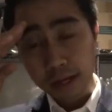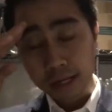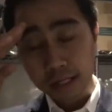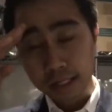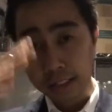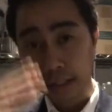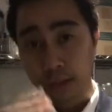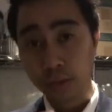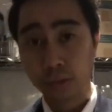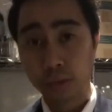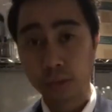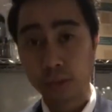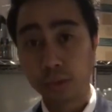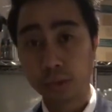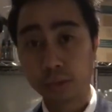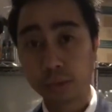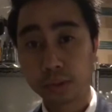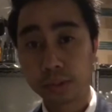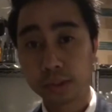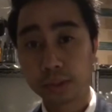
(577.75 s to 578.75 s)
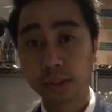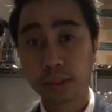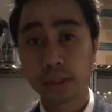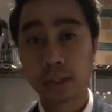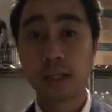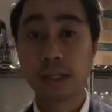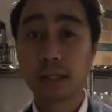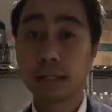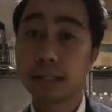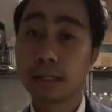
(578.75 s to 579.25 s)
I salute you.
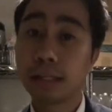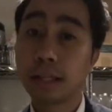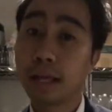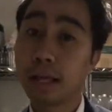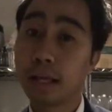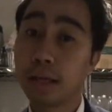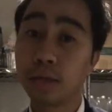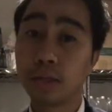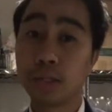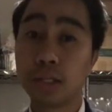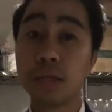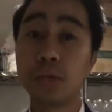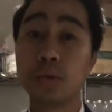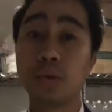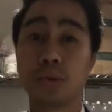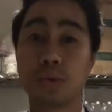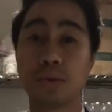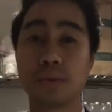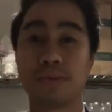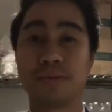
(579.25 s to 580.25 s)
Thank you, see you.